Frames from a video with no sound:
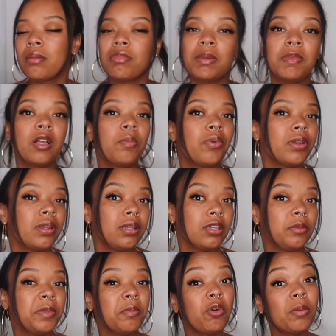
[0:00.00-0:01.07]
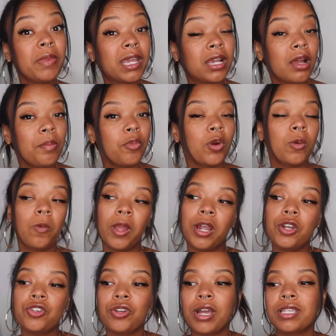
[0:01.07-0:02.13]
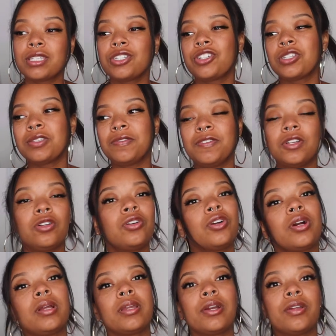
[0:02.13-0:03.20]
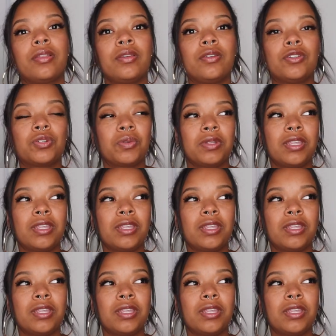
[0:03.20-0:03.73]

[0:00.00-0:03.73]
Maybe I'll put on a little bit more makeup or wear a dress and just feel girlier than usual.